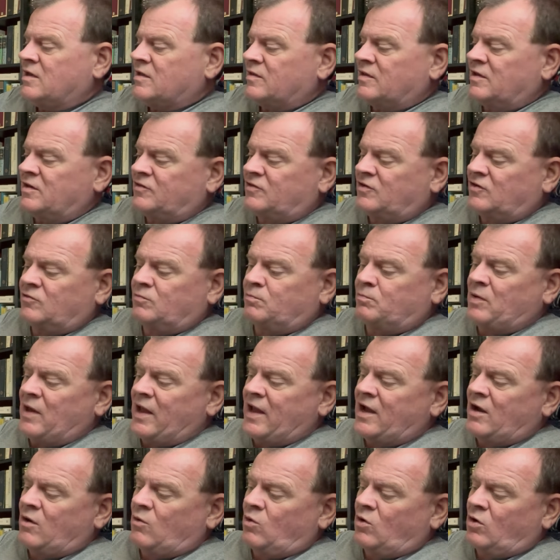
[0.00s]
this is
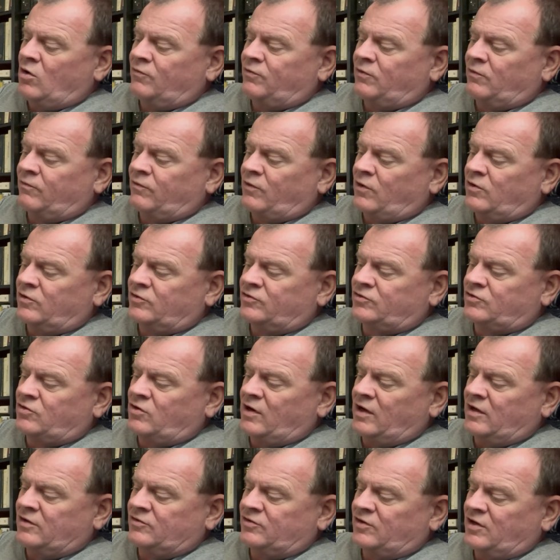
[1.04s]
Beowulf, a verse
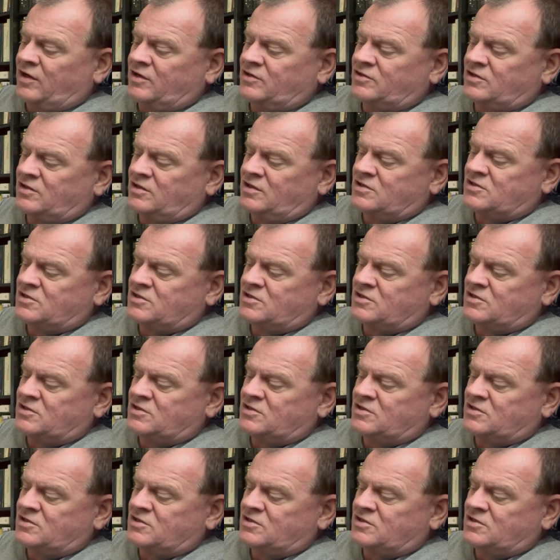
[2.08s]
translation.